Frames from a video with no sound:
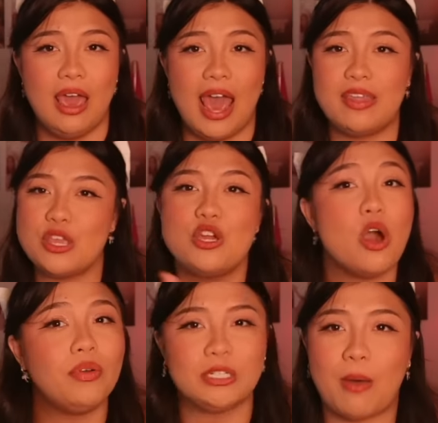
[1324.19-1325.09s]
And then you
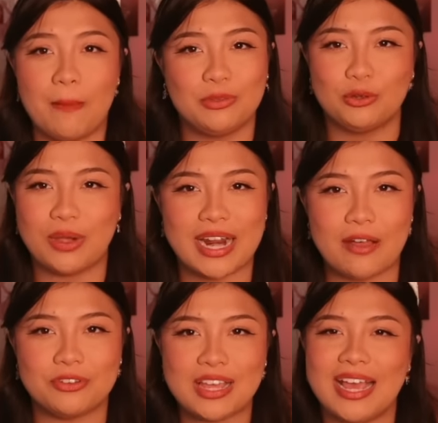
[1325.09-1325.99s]
go into Popular right
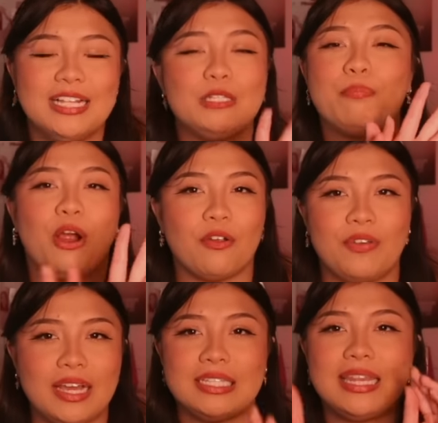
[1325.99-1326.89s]
after that. It's perfect.